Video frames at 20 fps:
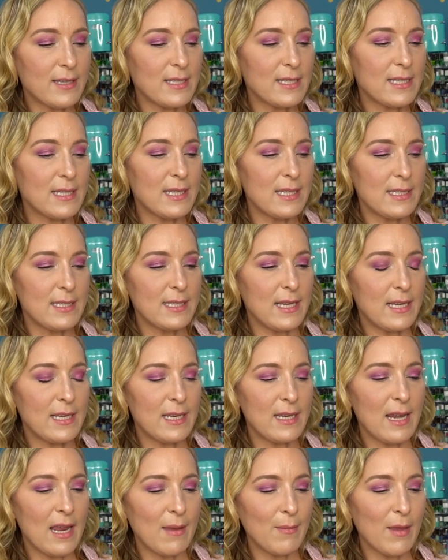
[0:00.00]
This is the
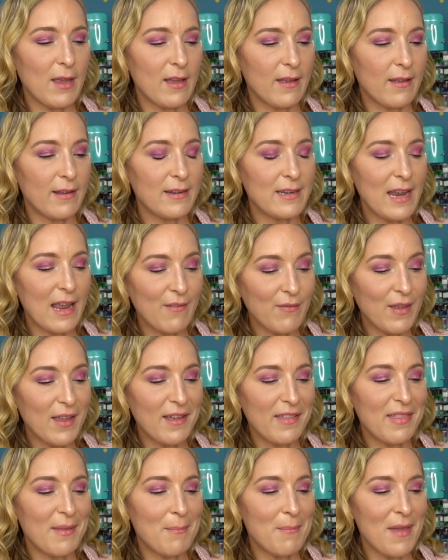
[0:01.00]
Skindinavia
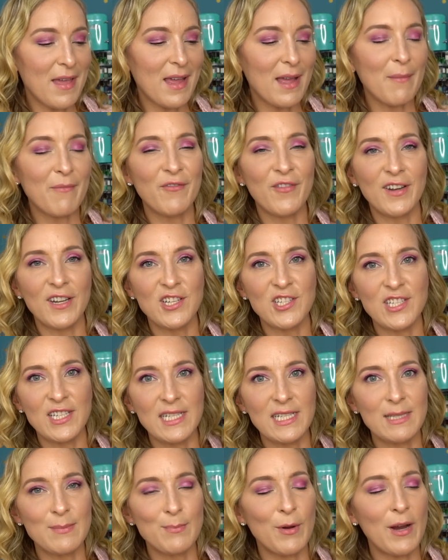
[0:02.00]
Navia, the Makeup
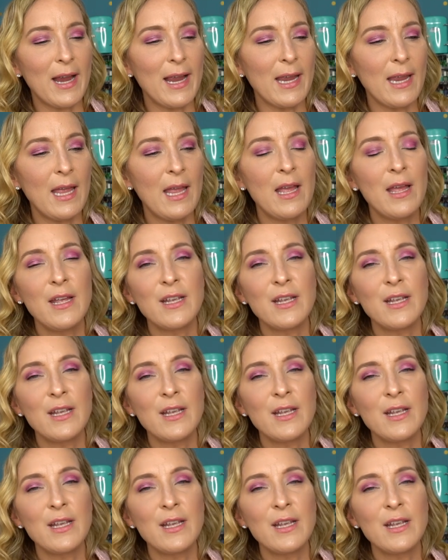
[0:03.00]
Finishing Spray.